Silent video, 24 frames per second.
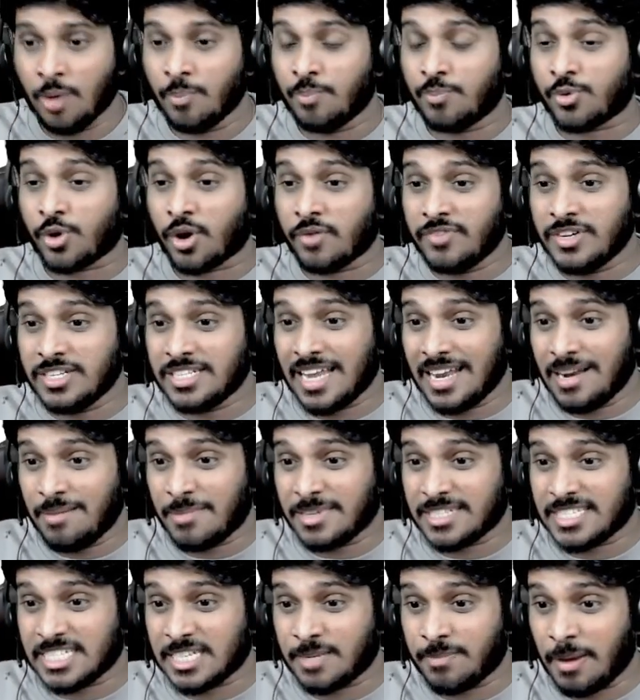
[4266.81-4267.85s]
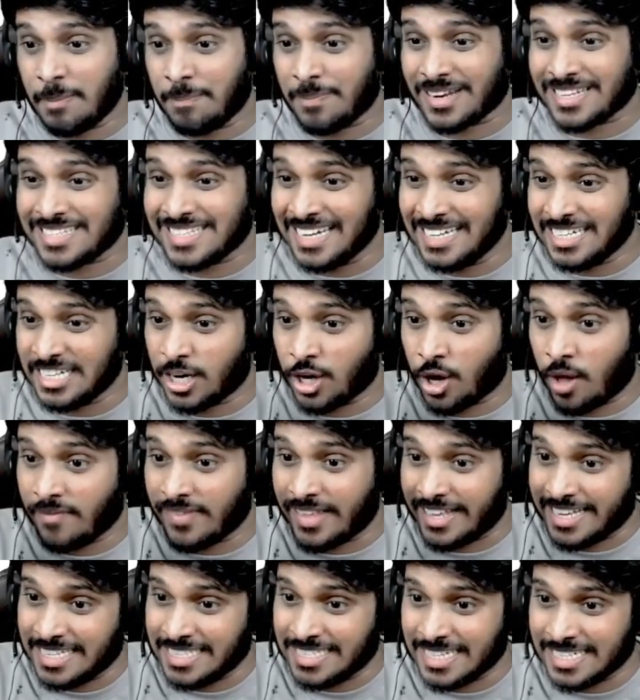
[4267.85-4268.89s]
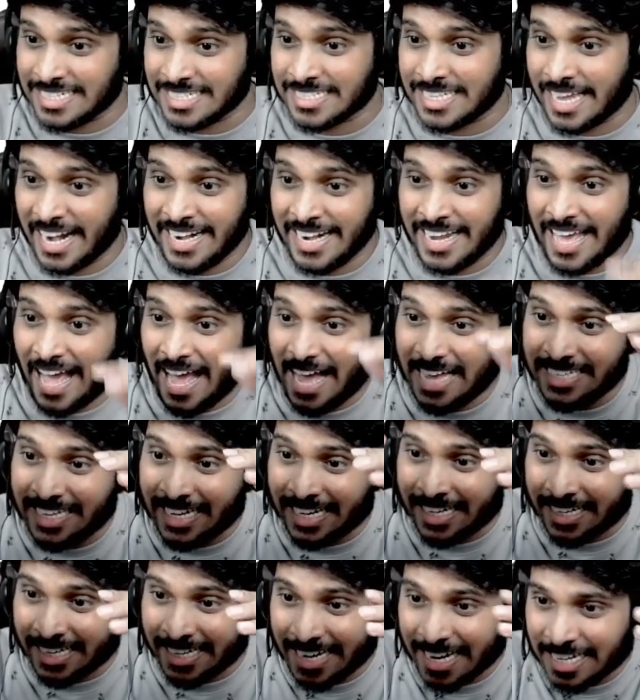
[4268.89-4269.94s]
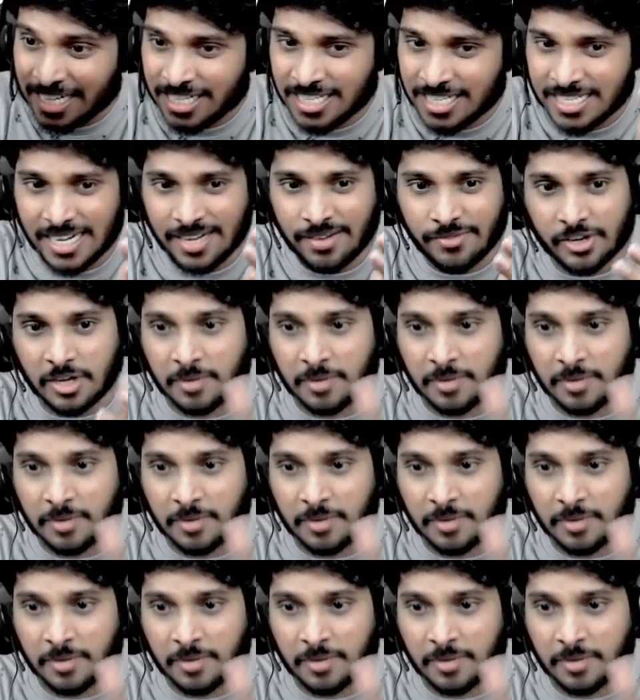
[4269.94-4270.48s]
Provision must be presented on the asset side as a reduction